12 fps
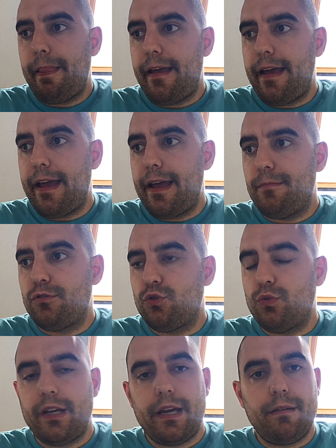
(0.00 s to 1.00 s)

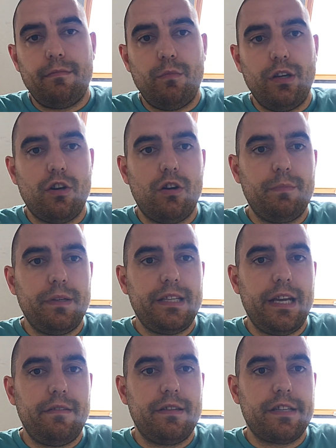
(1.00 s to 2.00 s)
We can't be
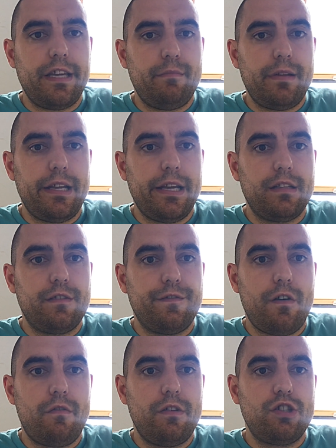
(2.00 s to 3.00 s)
taking this game lightly against
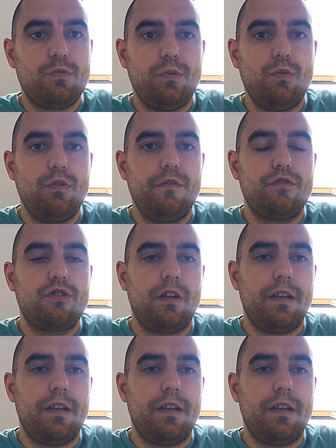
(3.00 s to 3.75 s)
Forest. We know they've just got